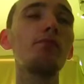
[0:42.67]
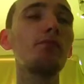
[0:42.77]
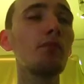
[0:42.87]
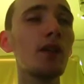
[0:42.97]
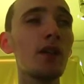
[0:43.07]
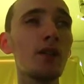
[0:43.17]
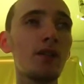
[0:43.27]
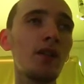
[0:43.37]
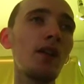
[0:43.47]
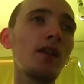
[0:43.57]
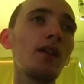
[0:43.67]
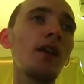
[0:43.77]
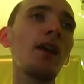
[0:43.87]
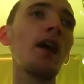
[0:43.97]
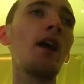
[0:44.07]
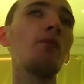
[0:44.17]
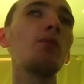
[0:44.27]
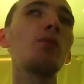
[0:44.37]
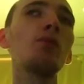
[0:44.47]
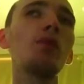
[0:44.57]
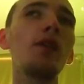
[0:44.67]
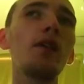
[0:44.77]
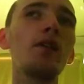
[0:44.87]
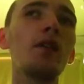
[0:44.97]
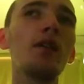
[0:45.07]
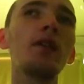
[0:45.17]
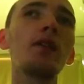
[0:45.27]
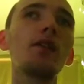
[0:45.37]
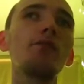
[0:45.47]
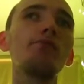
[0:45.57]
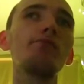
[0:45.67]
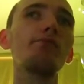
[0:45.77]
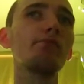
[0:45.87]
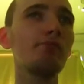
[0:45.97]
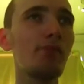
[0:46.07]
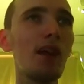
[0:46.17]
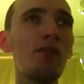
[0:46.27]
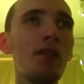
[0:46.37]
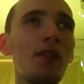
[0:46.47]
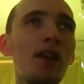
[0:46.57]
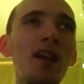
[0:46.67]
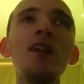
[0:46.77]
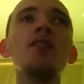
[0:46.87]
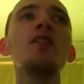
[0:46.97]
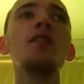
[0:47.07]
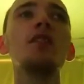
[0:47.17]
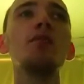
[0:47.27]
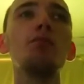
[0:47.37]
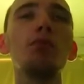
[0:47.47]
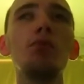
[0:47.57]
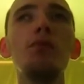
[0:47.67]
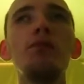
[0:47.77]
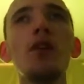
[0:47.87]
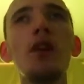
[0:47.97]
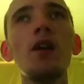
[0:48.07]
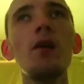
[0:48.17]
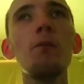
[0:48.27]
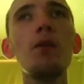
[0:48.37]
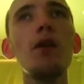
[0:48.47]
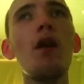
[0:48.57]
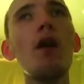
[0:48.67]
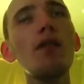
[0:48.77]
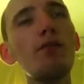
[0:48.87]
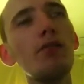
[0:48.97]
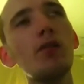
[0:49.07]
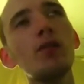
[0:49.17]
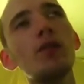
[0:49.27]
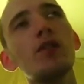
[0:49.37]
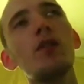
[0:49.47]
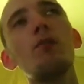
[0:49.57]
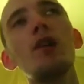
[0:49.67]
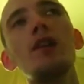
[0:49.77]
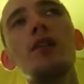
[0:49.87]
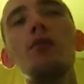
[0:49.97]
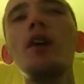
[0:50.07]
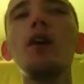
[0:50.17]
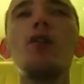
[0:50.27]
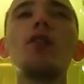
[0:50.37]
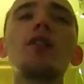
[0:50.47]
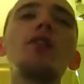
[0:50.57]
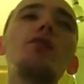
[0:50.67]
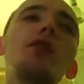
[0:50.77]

because at the end of the day, Apple, it's like everything is just simple. But I feel in some ways that we're locked into